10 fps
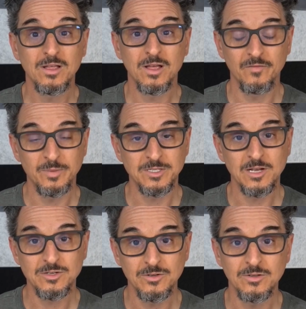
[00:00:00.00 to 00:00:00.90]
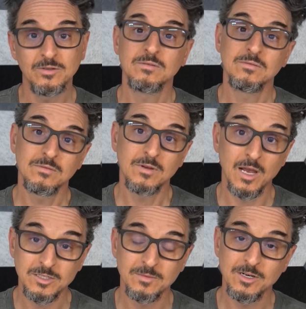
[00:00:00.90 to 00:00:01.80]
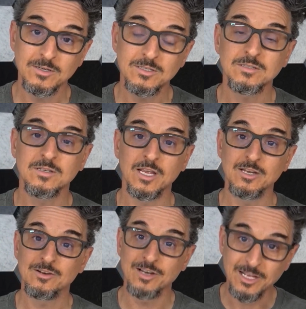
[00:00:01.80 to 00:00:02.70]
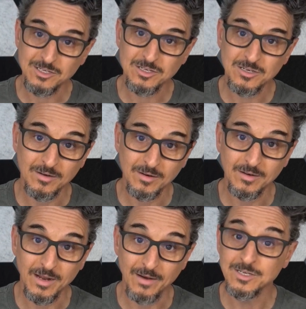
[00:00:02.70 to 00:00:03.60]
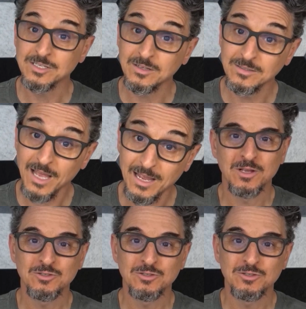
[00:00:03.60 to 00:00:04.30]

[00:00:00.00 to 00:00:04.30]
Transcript: of potential customers in your niche every single day.